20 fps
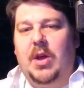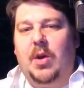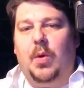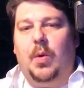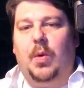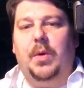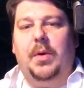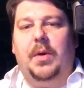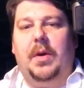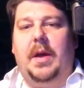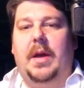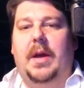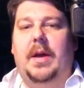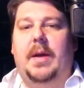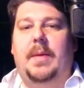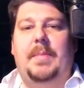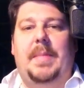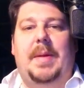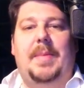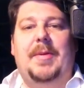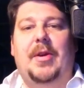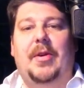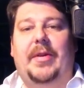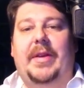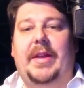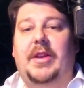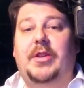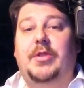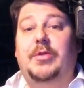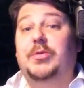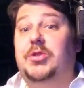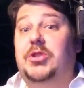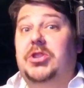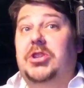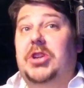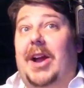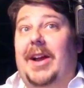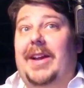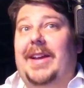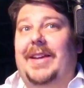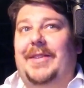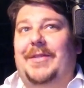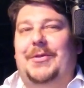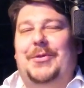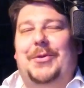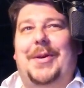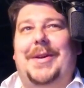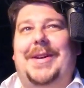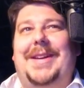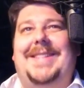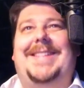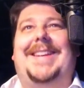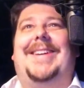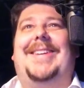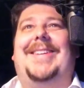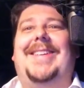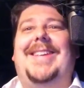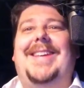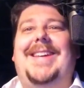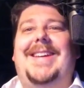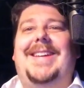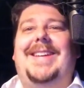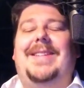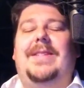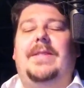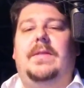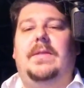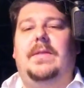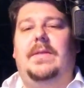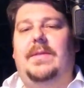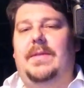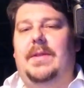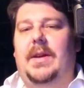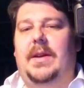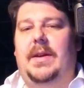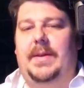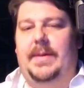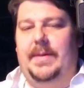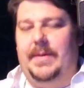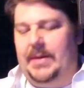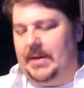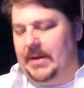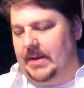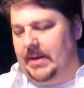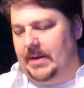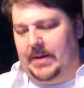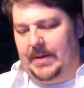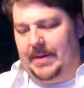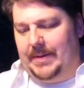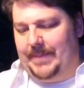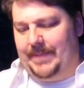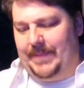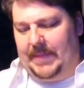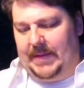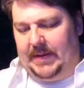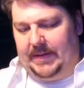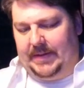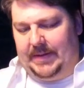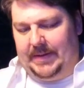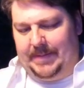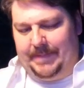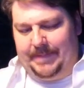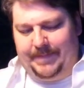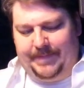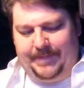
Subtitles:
or maybe I'll get a new shocking story to tell. No, that's dumb.